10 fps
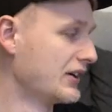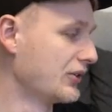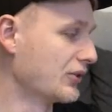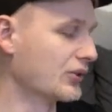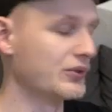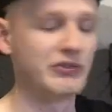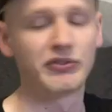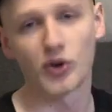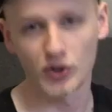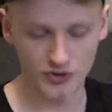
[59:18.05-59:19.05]

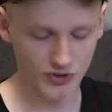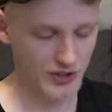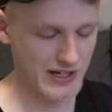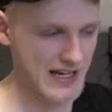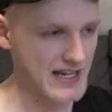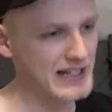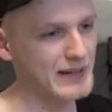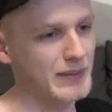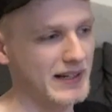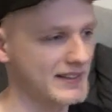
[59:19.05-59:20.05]
unfortunately
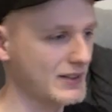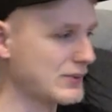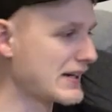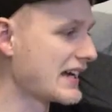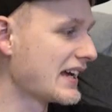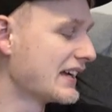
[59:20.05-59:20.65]
passed away.